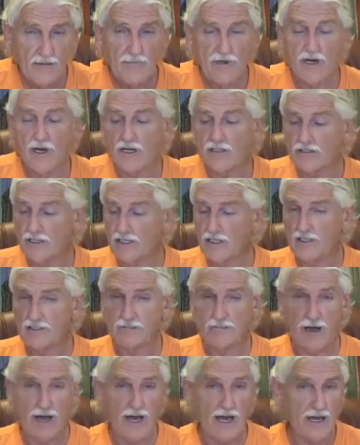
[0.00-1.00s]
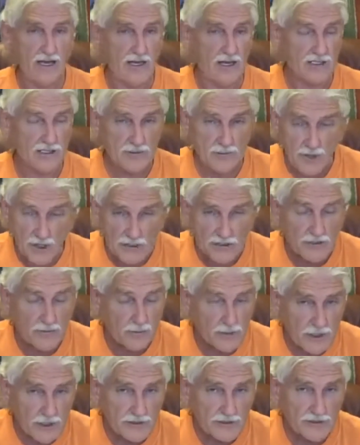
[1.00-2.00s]
Because it is my expressed
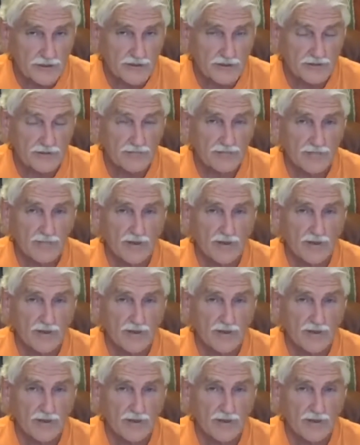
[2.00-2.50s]
opinion,